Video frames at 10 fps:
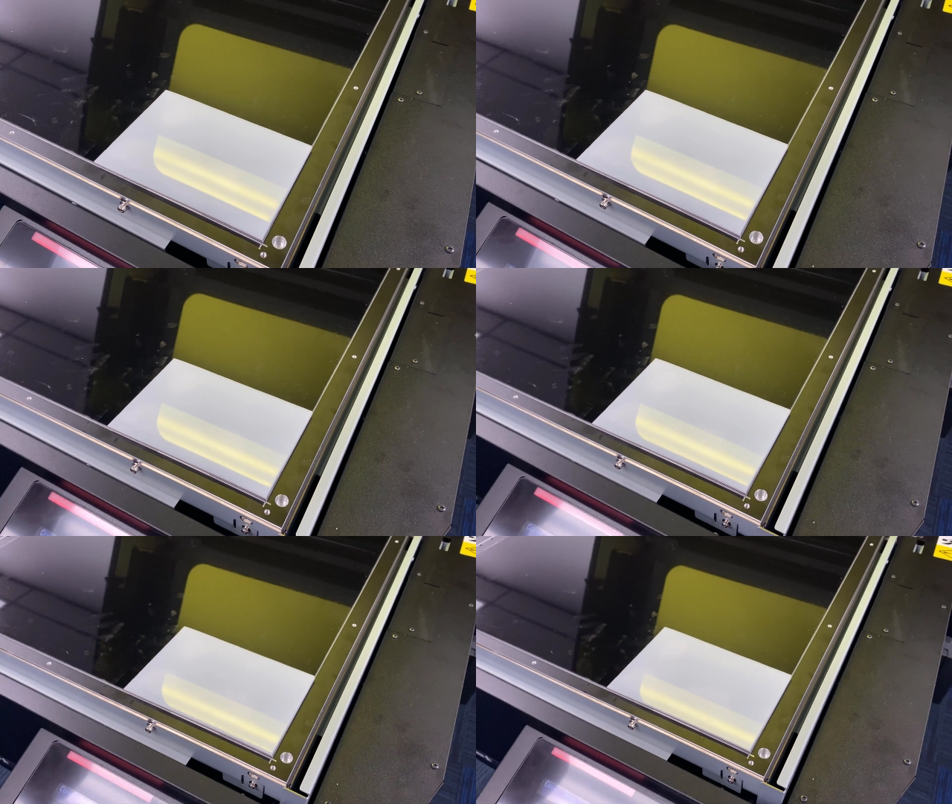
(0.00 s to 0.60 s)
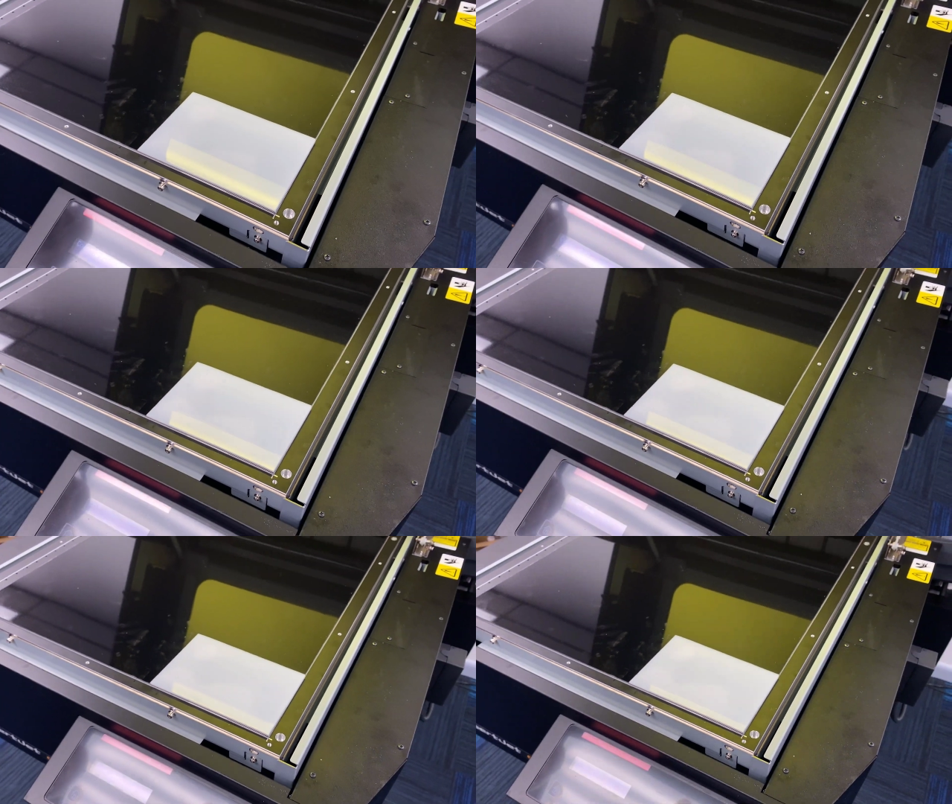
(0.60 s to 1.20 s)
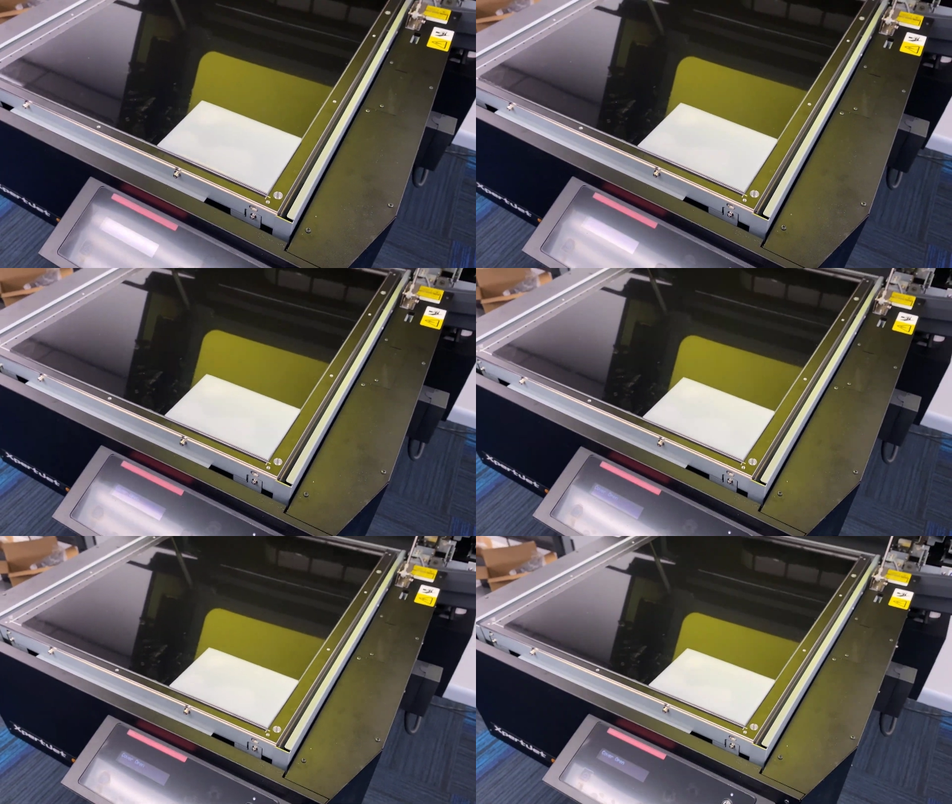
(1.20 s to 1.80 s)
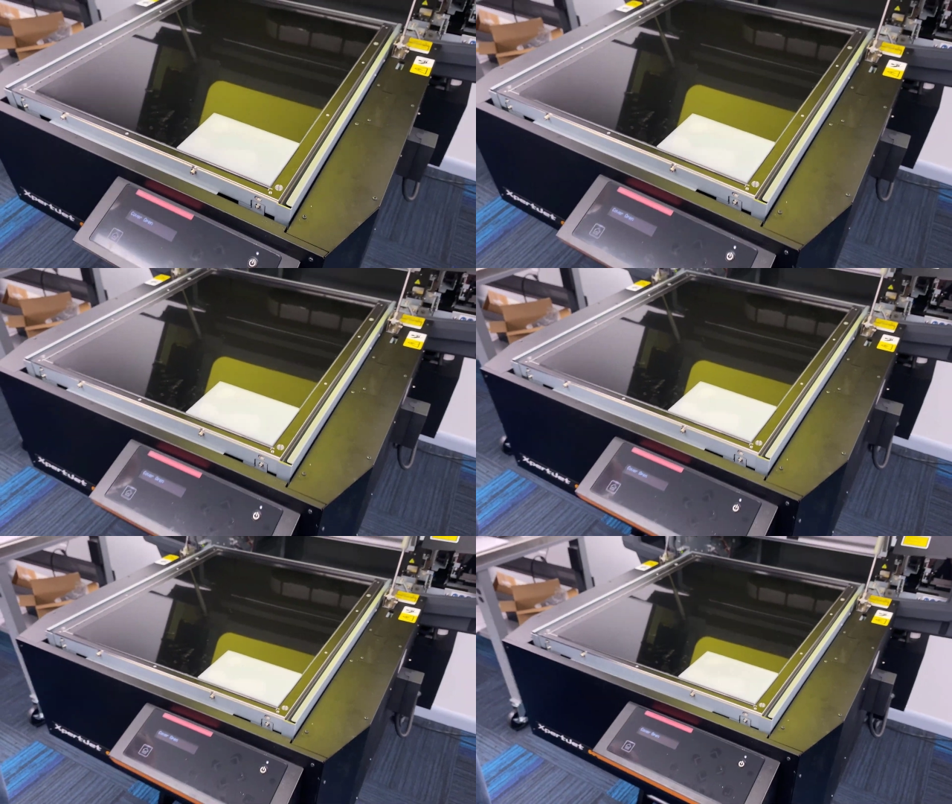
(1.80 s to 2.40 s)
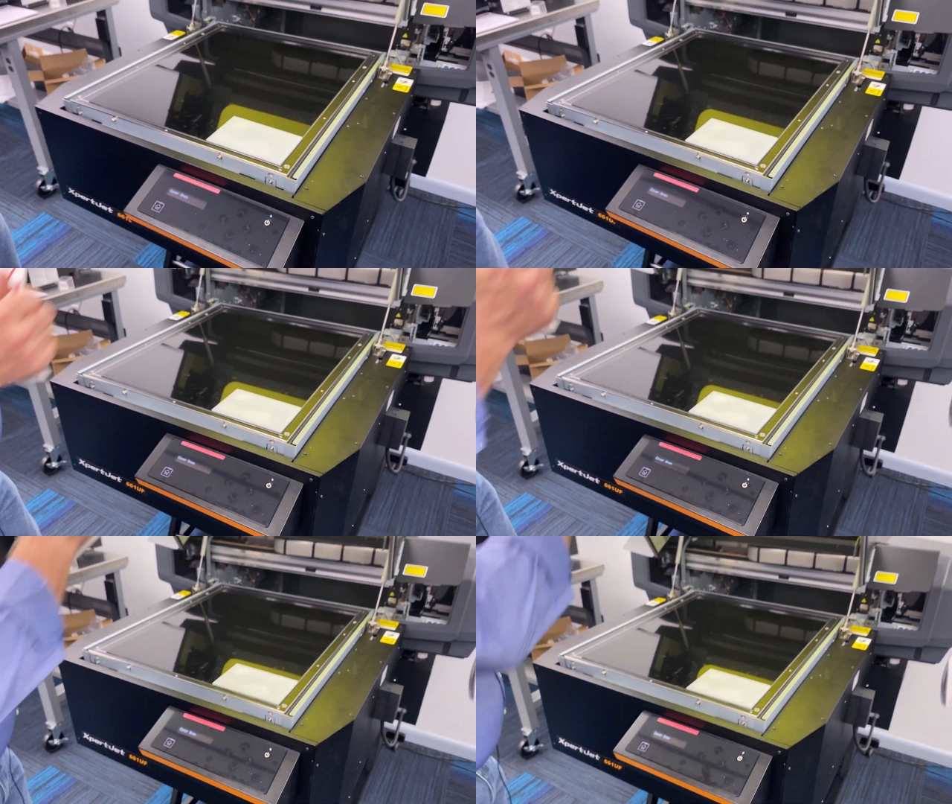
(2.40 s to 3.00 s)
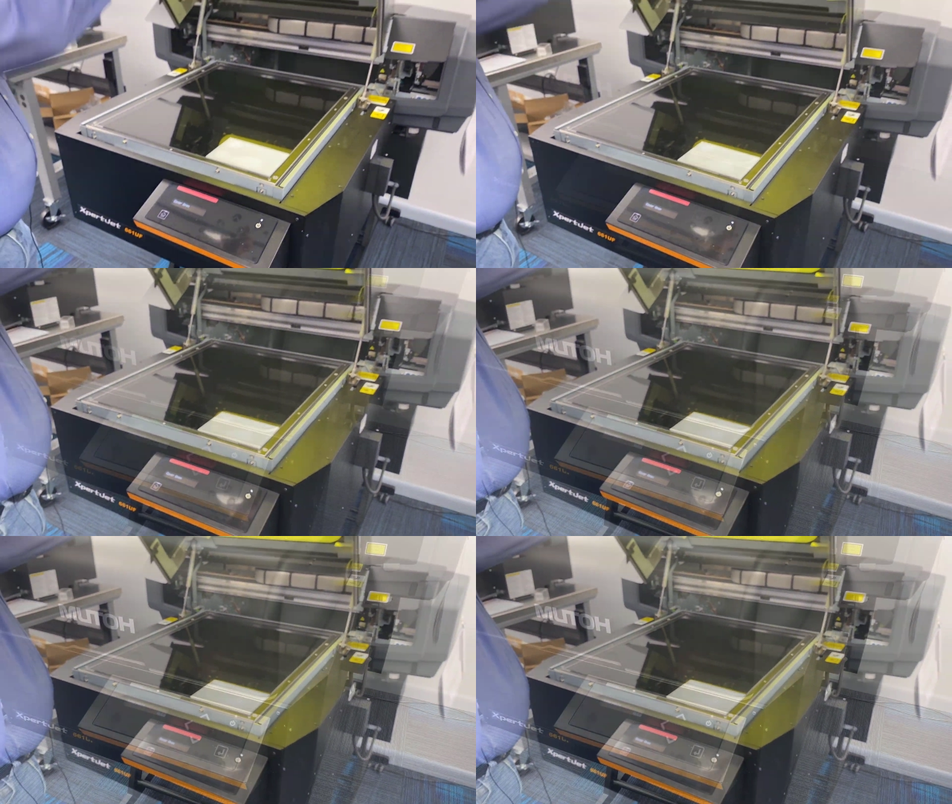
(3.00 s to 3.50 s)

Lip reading: (no speaker visible)